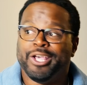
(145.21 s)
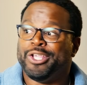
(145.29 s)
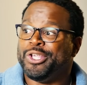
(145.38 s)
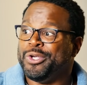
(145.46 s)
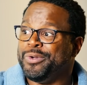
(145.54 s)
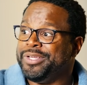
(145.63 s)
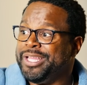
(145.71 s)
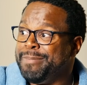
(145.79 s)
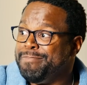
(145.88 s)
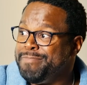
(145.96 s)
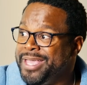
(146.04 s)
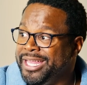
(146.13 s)
you
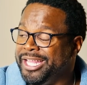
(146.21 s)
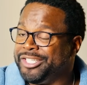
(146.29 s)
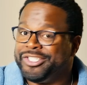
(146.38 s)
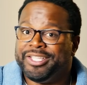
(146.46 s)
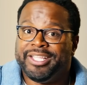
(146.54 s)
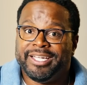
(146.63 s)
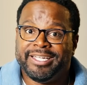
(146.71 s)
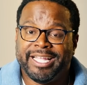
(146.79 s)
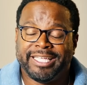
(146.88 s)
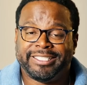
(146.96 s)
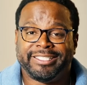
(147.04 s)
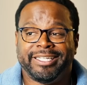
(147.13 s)
diminish the
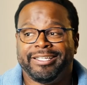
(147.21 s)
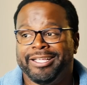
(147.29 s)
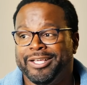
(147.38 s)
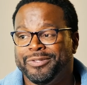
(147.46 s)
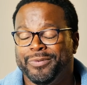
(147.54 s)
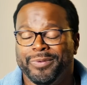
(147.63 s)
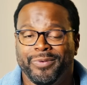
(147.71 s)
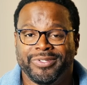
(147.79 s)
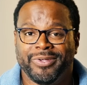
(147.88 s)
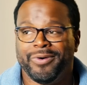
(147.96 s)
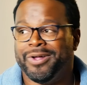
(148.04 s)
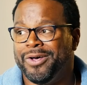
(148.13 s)
destiny. Look at what's
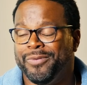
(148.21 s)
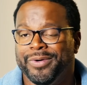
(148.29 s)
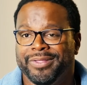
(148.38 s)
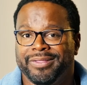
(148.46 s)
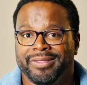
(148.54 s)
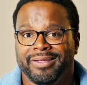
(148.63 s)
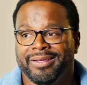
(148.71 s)
going on with